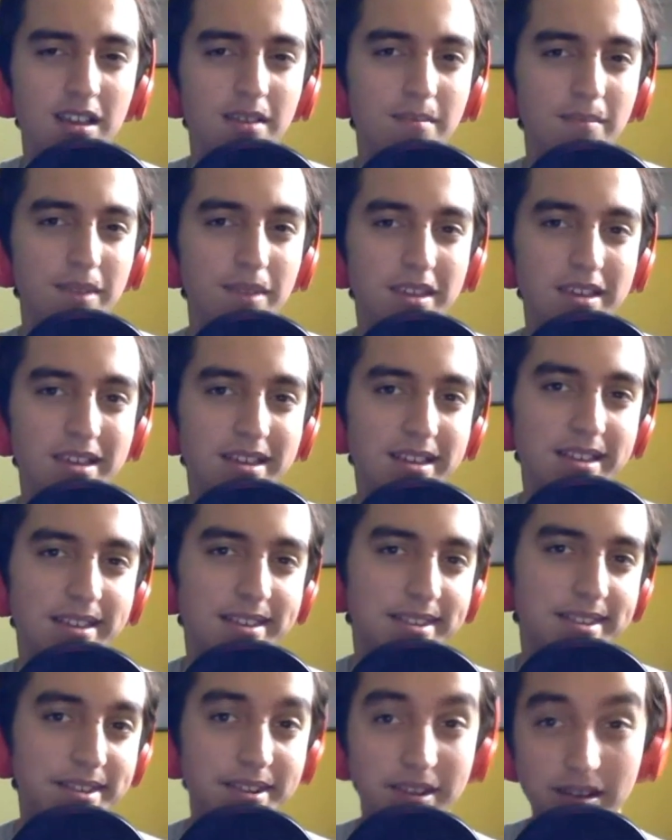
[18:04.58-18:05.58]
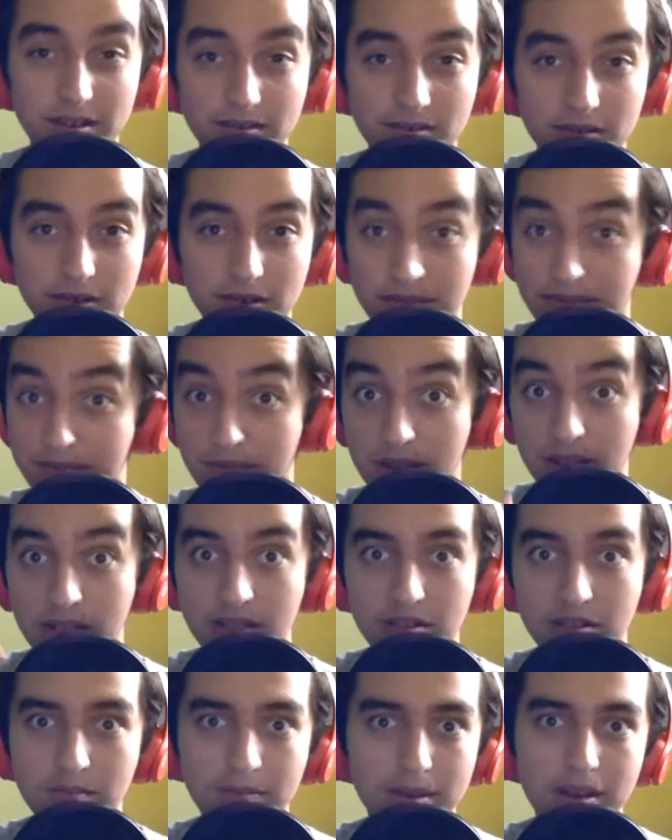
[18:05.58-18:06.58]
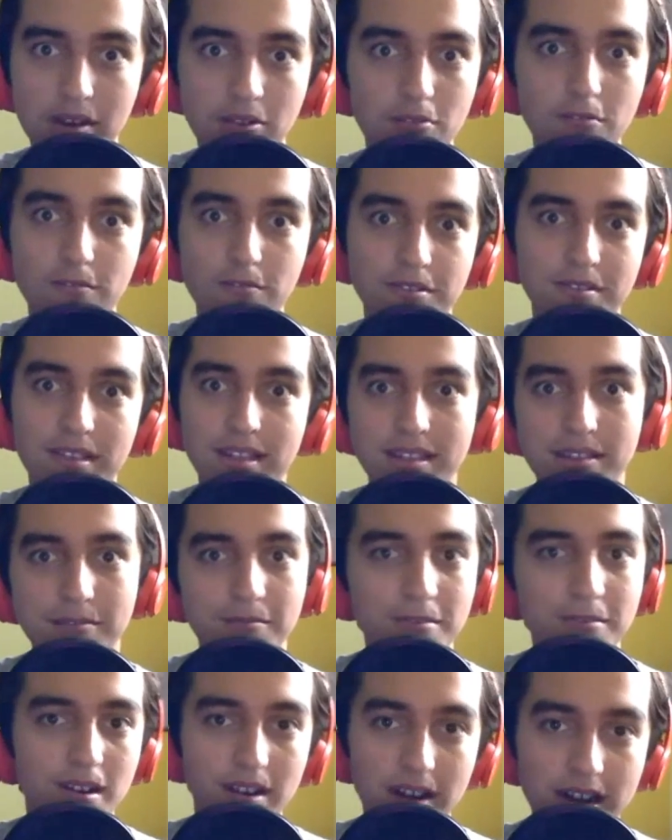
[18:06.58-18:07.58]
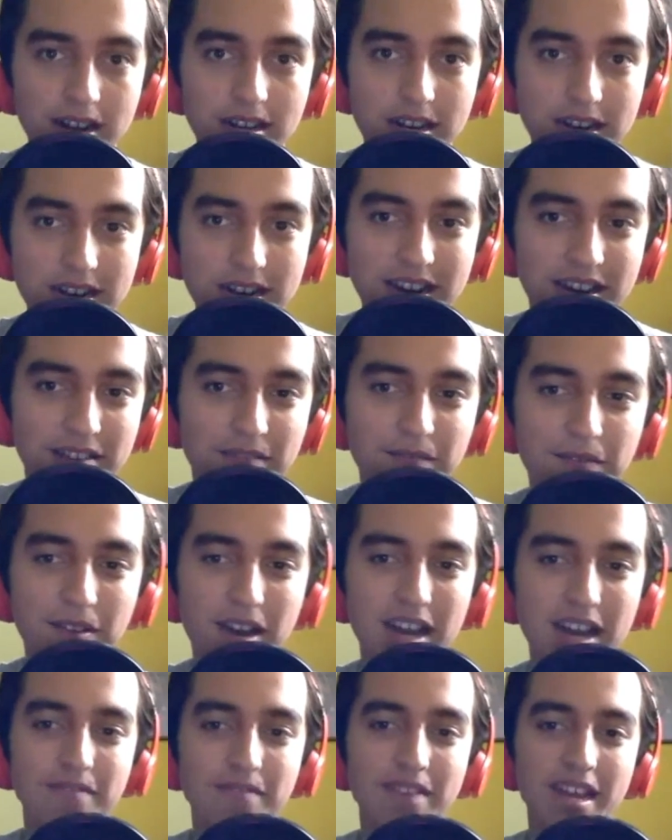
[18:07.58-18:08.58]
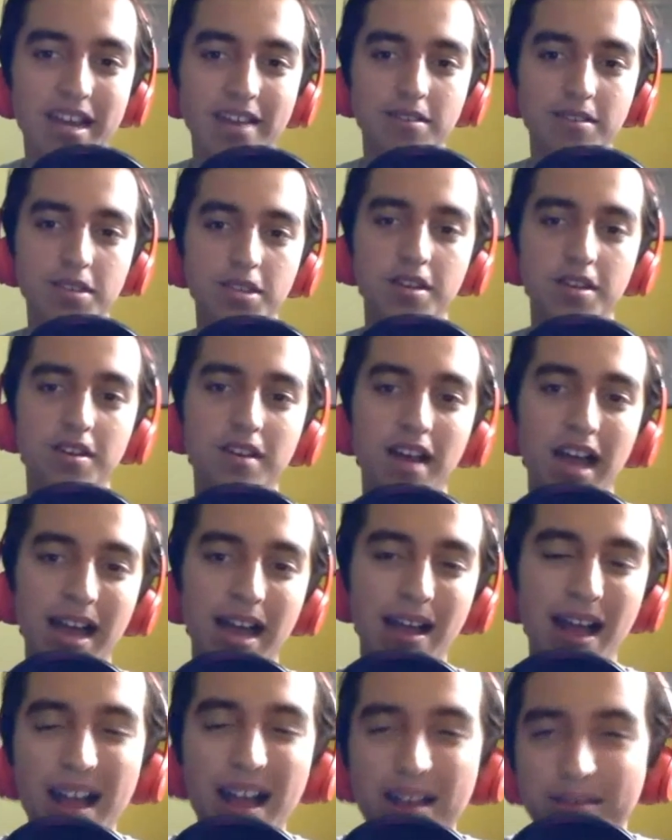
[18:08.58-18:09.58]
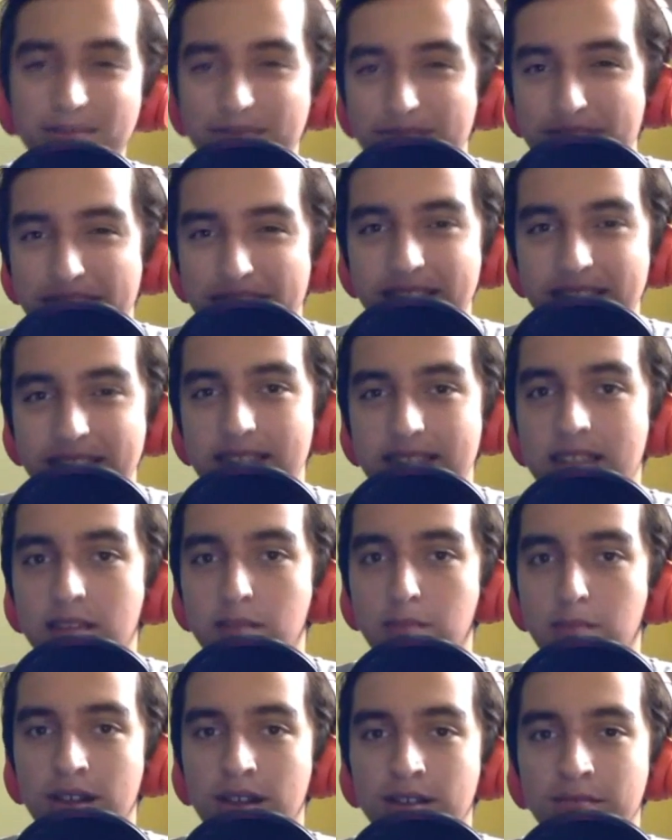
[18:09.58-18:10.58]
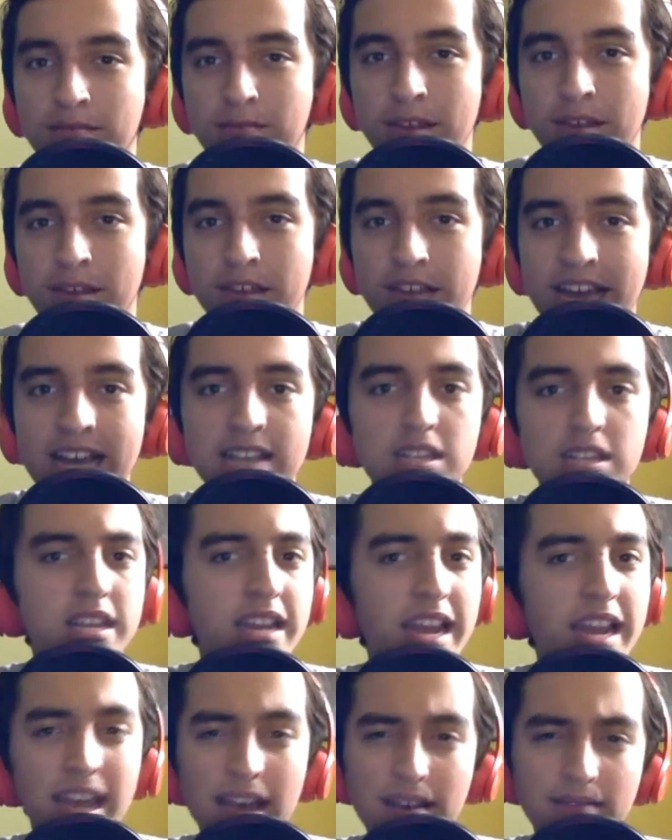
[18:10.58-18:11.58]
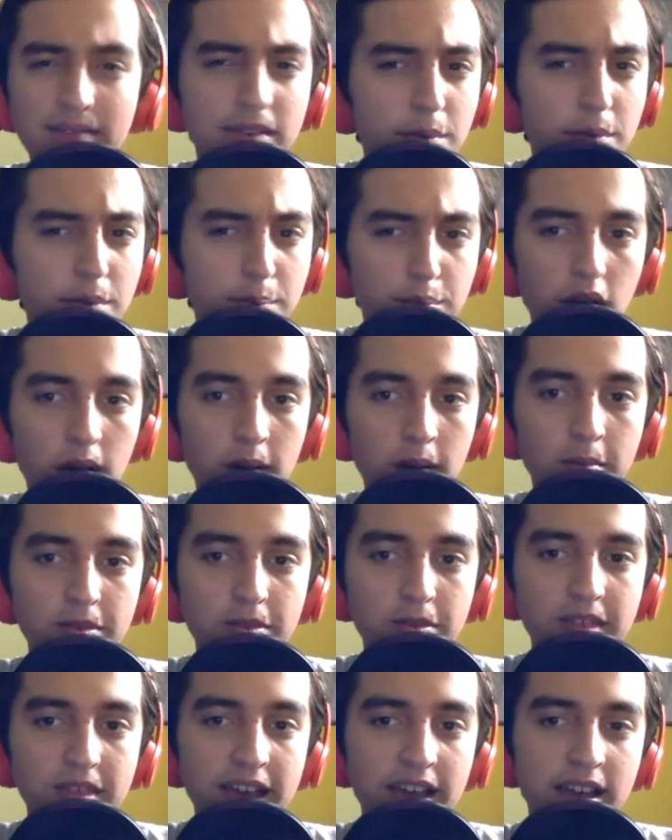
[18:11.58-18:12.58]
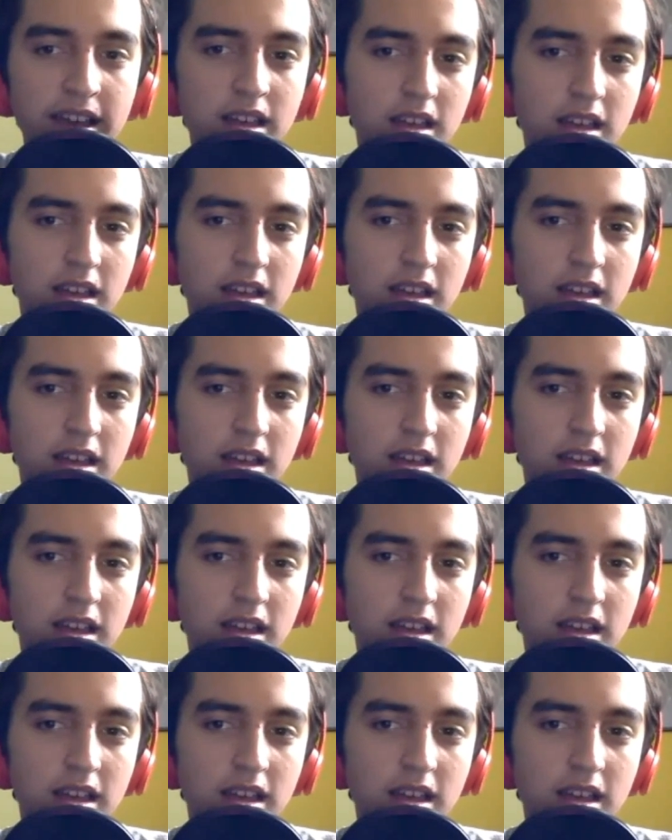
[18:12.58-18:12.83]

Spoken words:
because, you know, they're a little bit older than they were in 1995 now. So I'm guessing that they'd probably recast, and I have no problem with that.